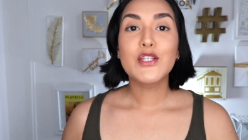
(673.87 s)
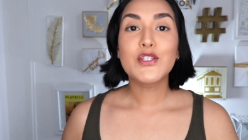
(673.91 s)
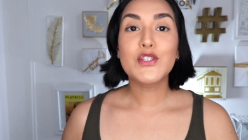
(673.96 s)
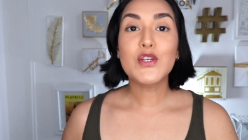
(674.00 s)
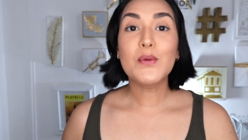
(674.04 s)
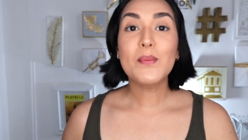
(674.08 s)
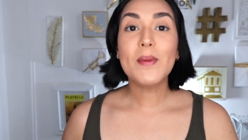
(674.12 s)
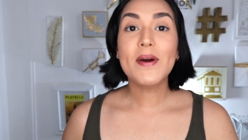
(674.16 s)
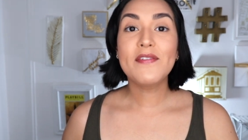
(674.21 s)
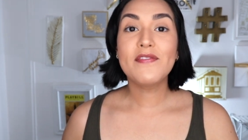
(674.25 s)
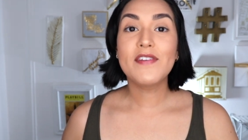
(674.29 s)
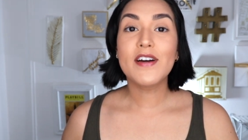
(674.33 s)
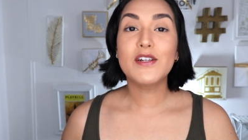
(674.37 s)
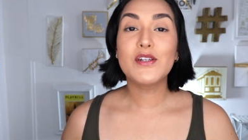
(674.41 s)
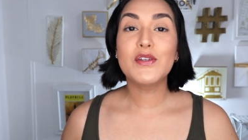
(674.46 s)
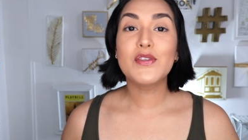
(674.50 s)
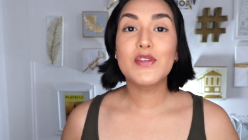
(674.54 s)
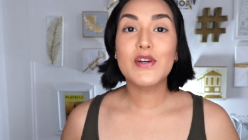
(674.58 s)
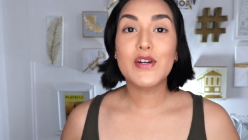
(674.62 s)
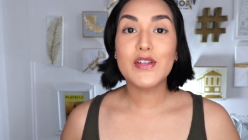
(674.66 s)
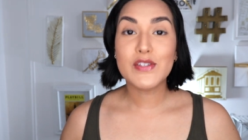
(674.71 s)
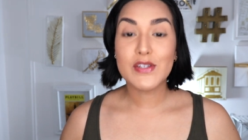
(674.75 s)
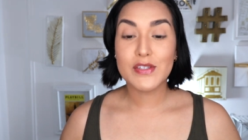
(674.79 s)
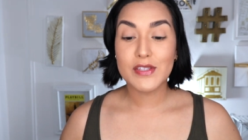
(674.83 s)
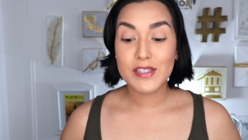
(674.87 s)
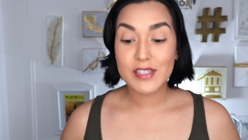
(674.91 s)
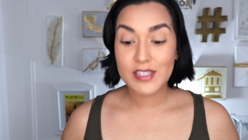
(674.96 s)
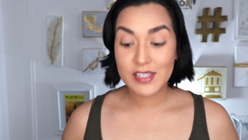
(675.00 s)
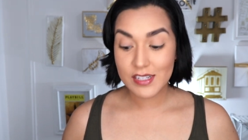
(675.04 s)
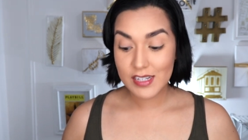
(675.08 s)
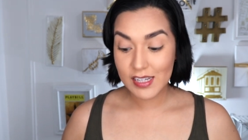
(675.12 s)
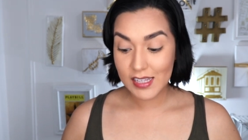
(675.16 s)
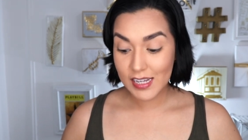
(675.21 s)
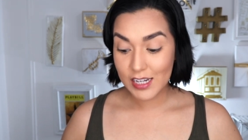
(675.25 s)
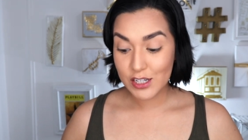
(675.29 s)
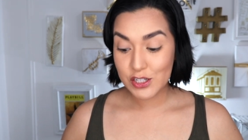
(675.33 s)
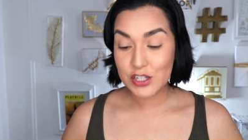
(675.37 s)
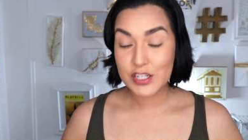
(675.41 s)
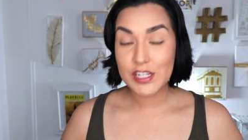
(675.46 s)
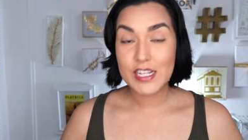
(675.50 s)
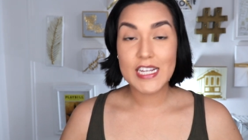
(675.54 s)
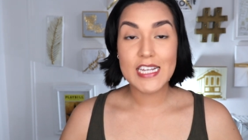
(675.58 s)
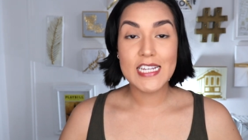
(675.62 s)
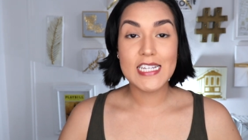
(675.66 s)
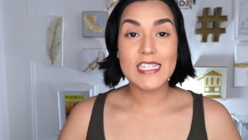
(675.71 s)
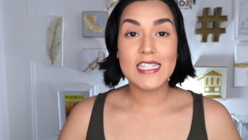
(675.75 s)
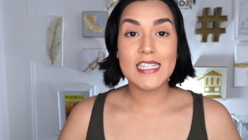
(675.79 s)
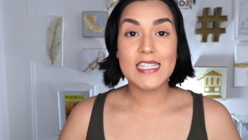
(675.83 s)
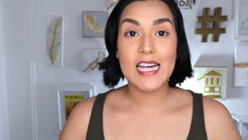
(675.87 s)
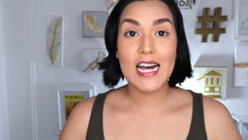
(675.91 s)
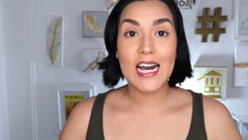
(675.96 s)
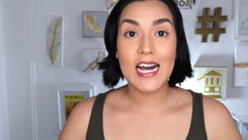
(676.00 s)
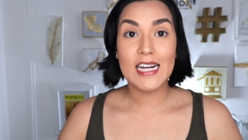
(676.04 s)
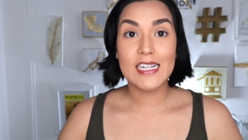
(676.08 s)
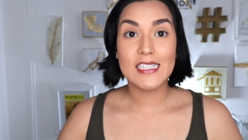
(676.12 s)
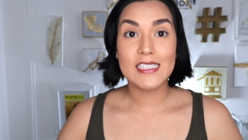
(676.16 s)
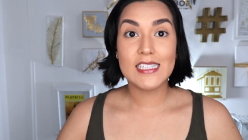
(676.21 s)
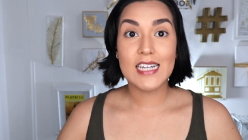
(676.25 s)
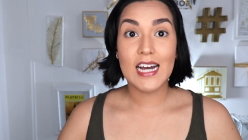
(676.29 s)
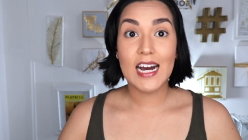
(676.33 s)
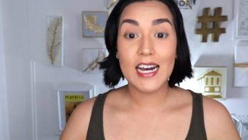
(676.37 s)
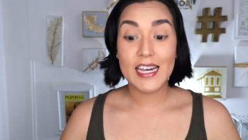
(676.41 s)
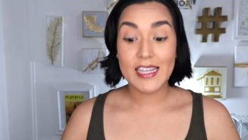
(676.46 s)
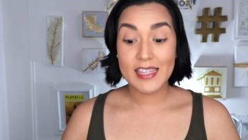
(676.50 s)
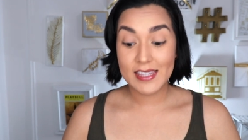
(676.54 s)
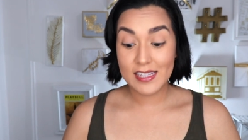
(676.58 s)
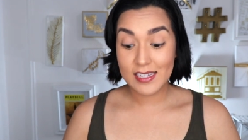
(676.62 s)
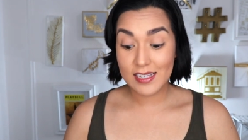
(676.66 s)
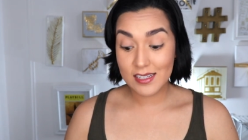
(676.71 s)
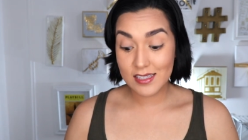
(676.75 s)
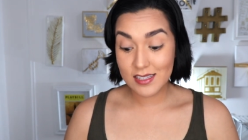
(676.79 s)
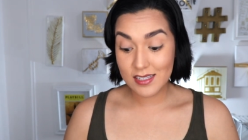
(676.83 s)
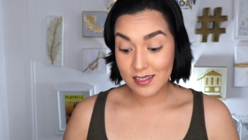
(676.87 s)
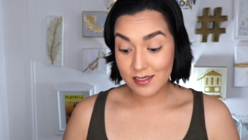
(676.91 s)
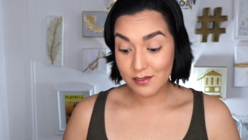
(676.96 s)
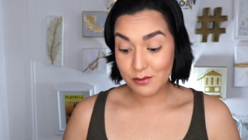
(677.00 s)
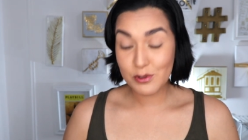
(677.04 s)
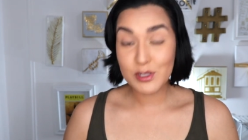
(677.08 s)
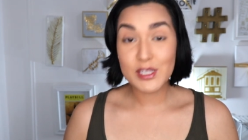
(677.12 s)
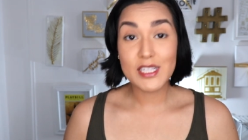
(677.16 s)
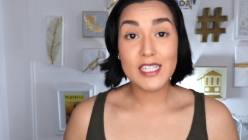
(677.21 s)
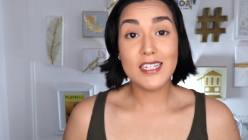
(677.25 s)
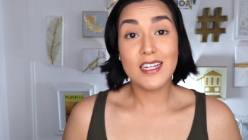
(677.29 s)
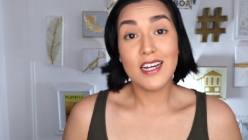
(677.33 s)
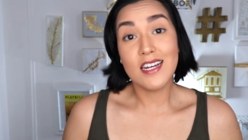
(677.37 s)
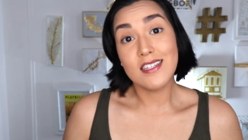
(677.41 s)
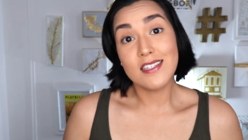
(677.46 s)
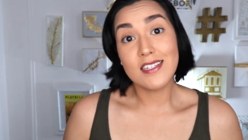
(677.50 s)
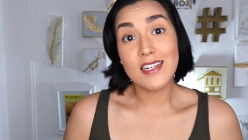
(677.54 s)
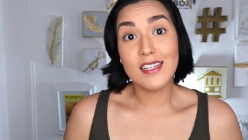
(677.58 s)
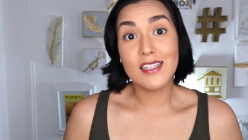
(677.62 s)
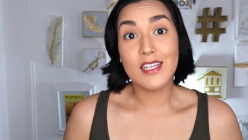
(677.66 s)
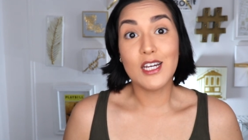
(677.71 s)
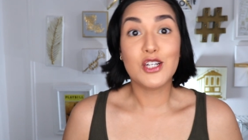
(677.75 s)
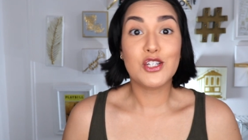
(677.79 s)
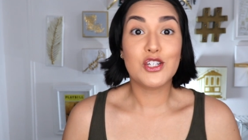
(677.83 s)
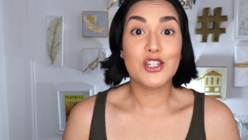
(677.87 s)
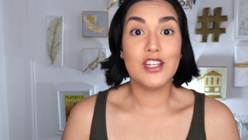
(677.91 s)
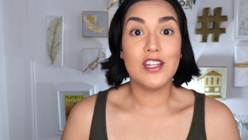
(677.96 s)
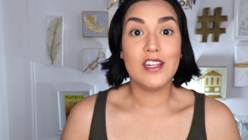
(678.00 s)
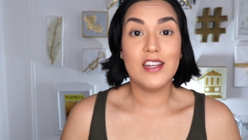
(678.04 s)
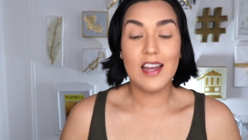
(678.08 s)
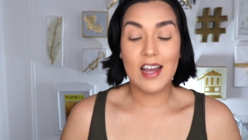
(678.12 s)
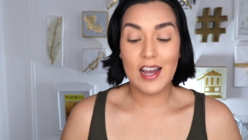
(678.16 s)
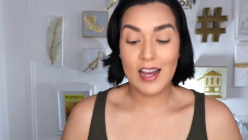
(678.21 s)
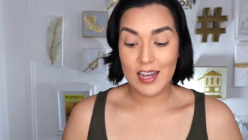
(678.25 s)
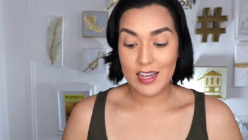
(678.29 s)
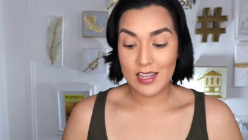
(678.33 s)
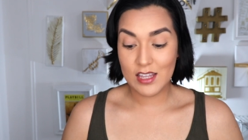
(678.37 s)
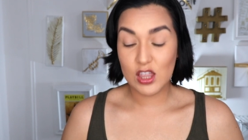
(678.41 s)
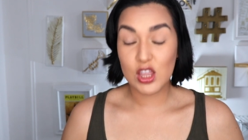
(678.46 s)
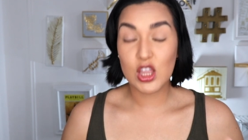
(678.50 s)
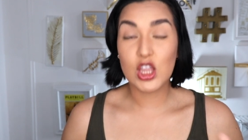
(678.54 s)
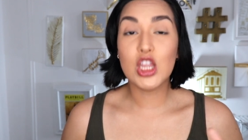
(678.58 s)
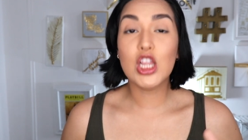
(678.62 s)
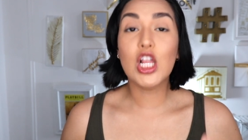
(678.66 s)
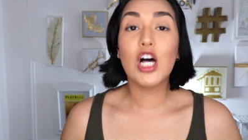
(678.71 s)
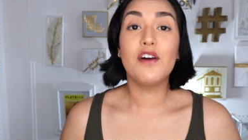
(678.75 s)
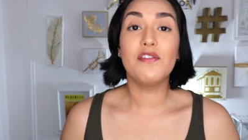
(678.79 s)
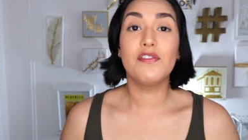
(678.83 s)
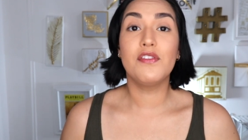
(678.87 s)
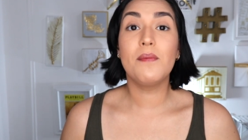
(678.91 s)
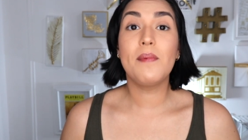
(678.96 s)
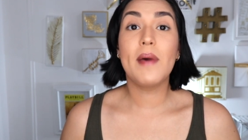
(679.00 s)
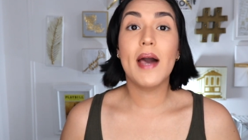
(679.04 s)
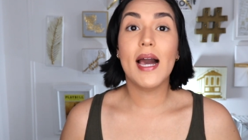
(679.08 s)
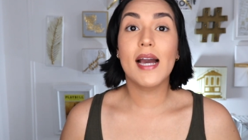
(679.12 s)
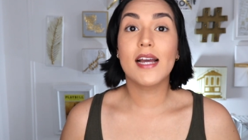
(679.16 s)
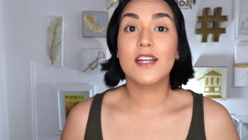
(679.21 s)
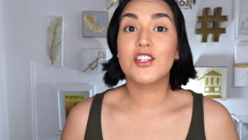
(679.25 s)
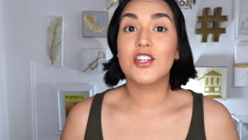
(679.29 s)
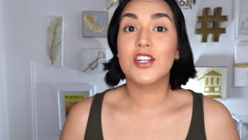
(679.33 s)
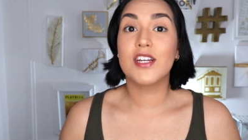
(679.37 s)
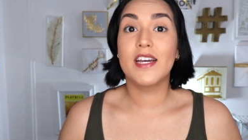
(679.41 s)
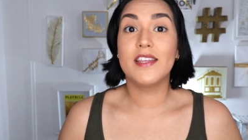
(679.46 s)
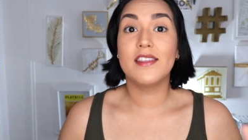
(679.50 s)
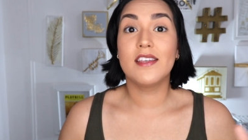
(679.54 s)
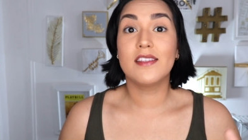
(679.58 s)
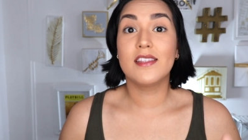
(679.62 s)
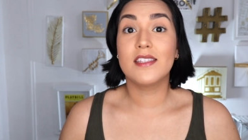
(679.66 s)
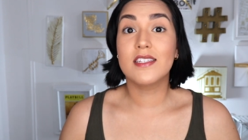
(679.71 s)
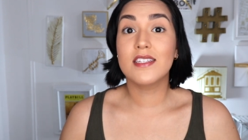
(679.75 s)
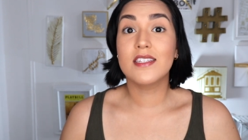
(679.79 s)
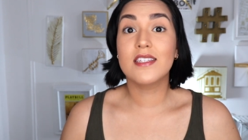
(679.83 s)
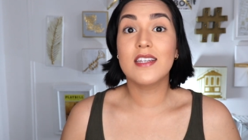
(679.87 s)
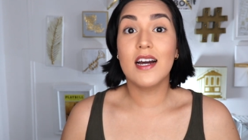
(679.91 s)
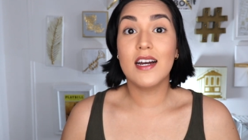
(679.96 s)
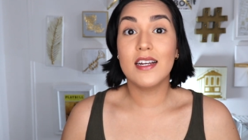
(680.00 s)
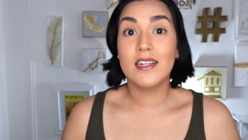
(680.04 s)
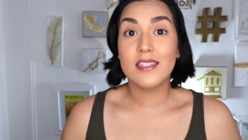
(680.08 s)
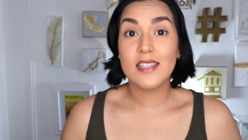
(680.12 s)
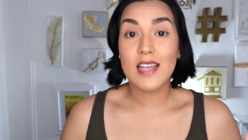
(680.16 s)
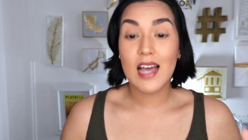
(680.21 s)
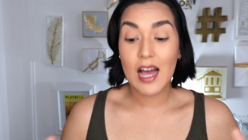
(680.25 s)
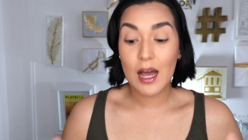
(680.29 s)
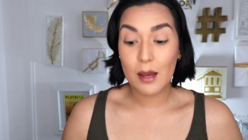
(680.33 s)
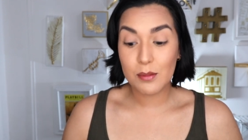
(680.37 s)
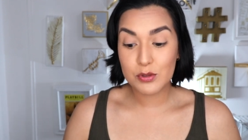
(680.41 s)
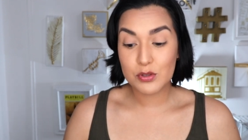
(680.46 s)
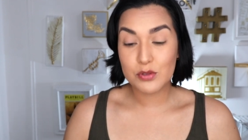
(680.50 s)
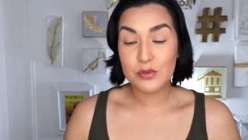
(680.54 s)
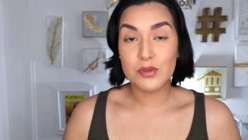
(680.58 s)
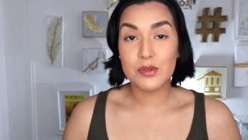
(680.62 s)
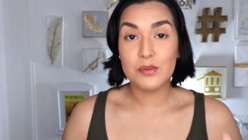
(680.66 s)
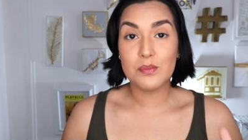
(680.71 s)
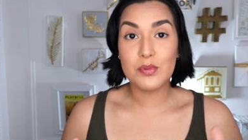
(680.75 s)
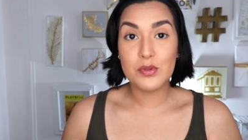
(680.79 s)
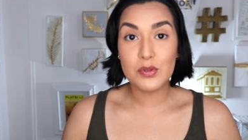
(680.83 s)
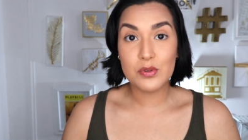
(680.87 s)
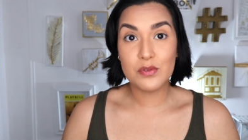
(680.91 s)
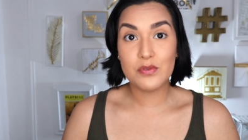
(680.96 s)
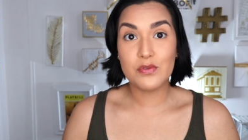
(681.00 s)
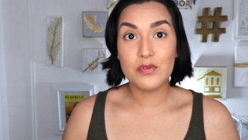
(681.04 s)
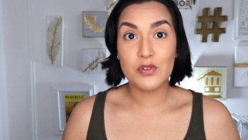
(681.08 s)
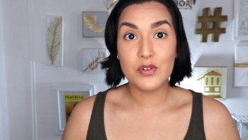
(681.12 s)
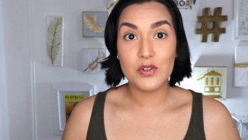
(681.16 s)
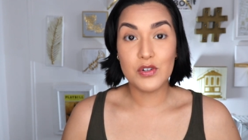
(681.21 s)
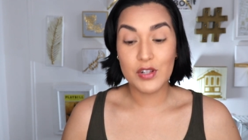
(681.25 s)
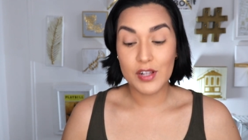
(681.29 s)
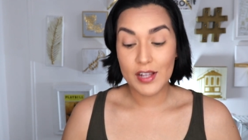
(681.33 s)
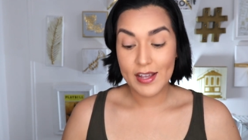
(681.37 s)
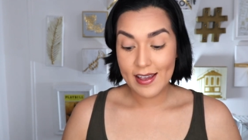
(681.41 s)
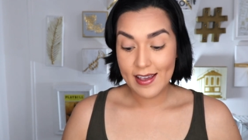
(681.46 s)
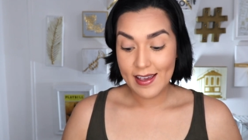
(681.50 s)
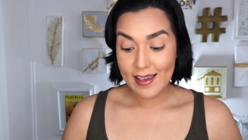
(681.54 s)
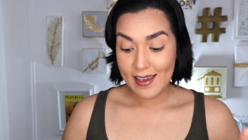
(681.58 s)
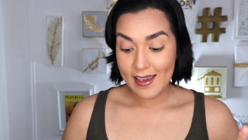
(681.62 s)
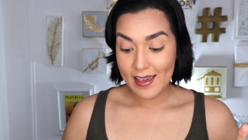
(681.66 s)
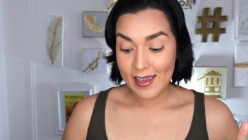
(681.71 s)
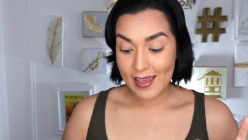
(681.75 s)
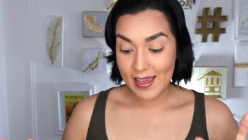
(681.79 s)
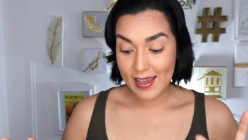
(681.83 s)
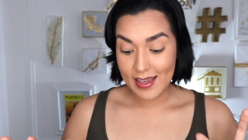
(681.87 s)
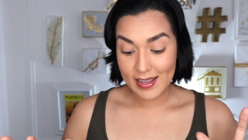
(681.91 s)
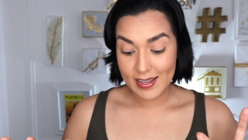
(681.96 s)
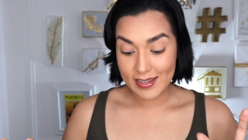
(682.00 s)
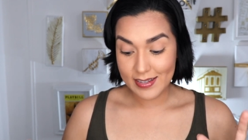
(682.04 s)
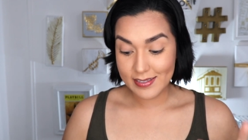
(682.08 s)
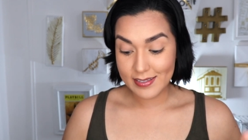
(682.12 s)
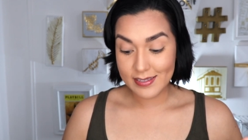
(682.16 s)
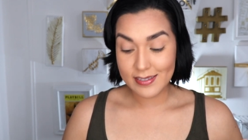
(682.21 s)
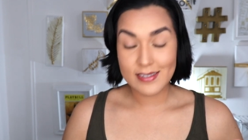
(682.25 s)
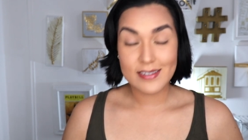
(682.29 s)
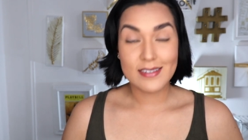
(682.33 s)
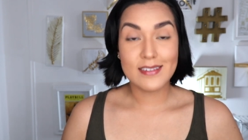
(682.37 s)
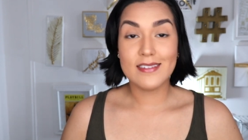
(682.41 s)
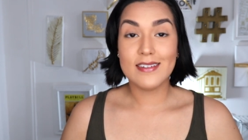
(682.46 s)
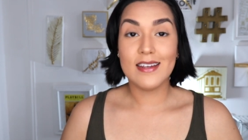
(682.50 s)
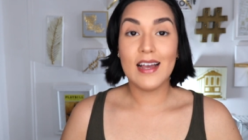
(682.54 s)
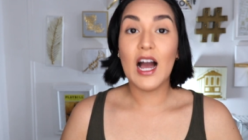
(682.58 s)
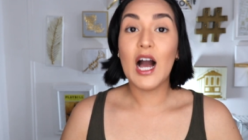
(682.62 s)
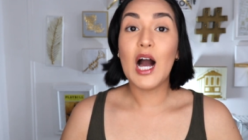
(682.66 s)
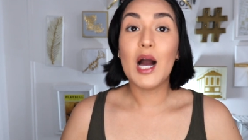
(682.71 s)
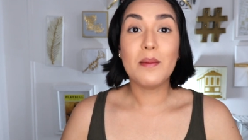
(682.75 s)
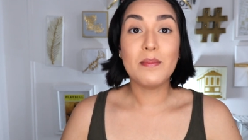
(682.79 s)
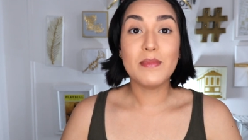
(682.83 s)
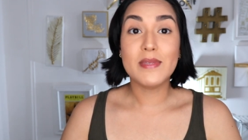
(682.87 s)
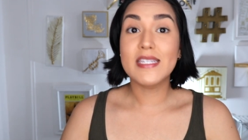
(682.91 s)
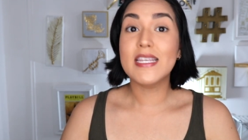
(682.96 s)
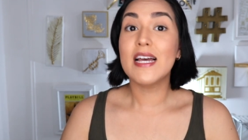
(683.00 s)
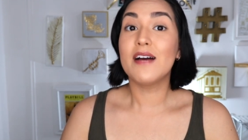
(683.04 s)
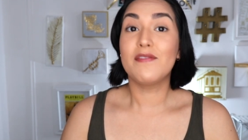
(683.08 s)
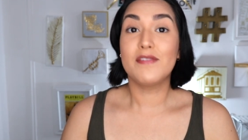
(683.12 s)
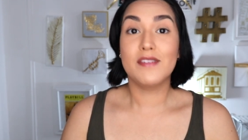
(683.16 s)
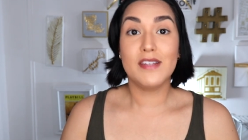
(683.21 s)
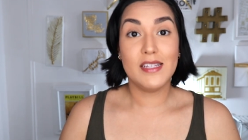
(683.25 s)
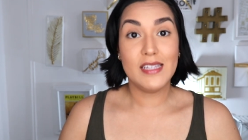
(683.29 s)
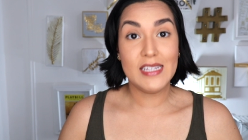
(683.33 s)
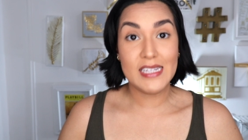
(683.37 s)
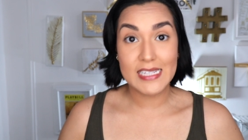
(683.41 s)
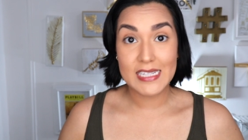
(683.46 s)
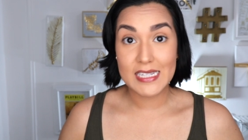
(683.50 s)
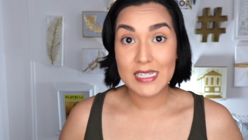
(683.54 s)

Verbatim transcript: So, my final thoughts on this collection is that I think it's a really nice collection. I love the packaging, I think the design is absolutely beautiful, and I'm definitely